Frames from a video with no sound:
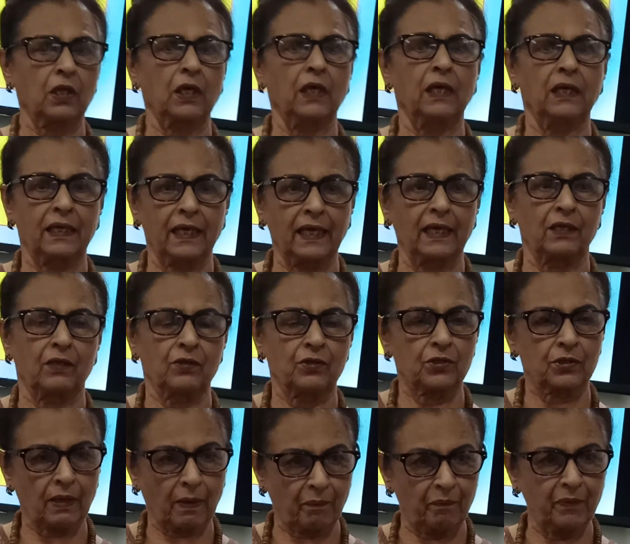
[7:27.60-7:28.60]
again
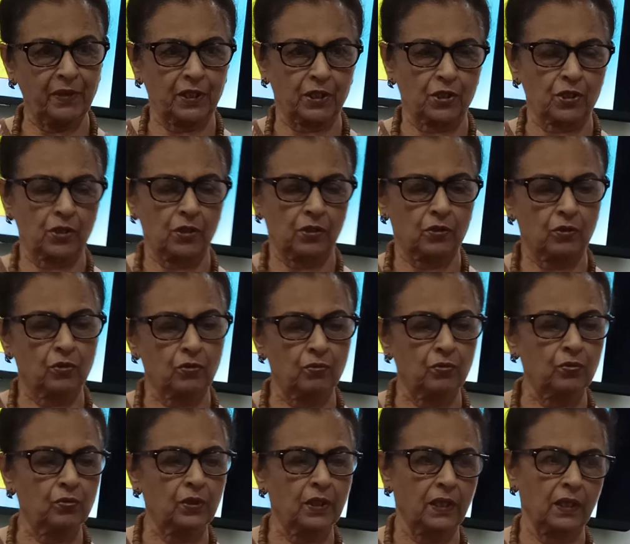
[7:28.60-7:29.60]
submit
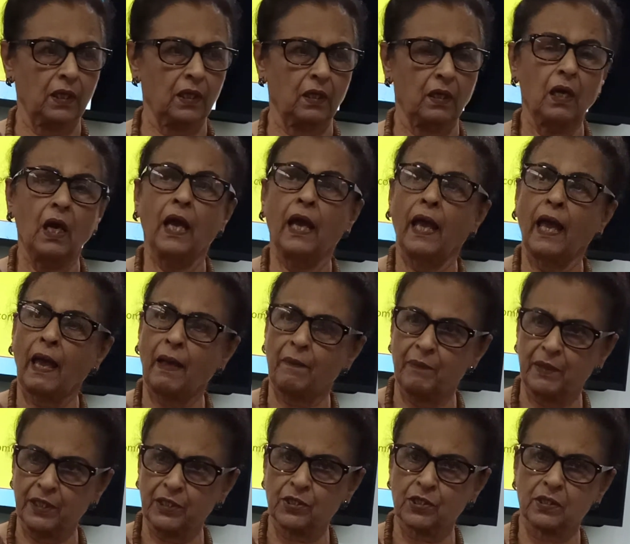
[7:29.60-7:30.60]
to the
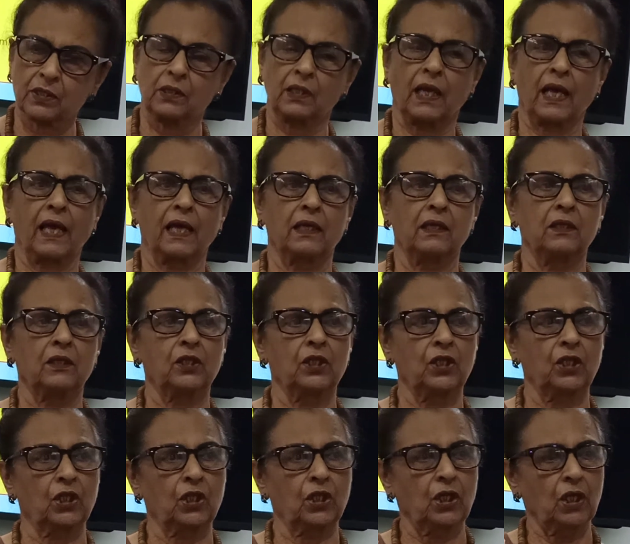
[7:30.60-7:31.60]
habits and
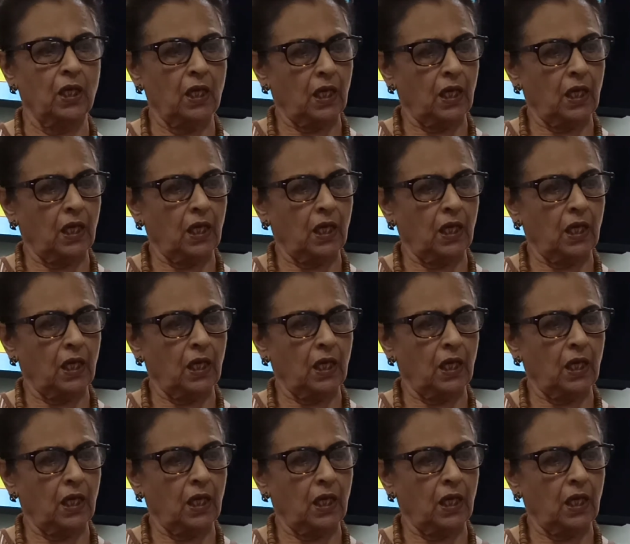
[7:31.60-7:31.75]
the